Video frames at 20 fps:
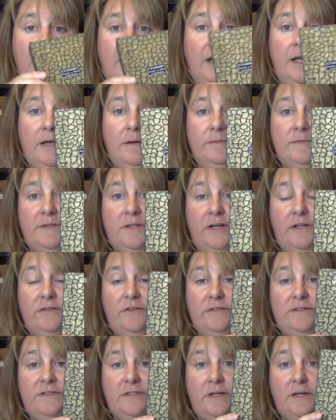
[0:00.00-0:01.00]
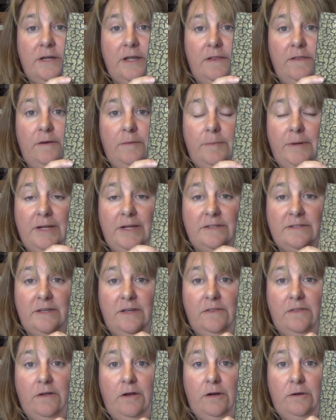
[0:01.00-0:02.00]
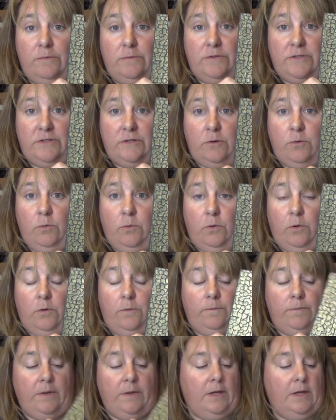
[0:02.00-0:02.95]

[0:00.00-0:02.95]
items that I just stuck in there because I thought it was cool.